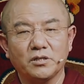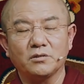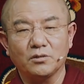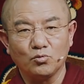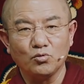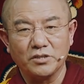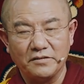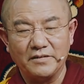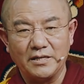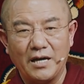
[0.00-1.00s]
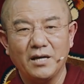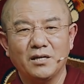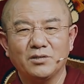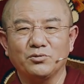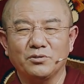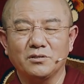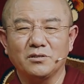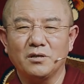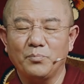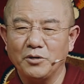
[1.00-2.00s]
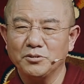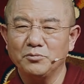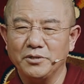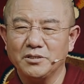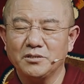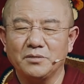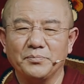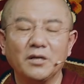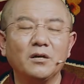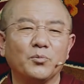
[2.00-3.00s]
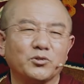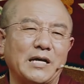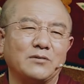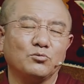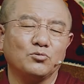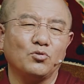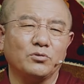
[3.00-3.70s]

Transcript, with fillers: But in Tibet, we all consider that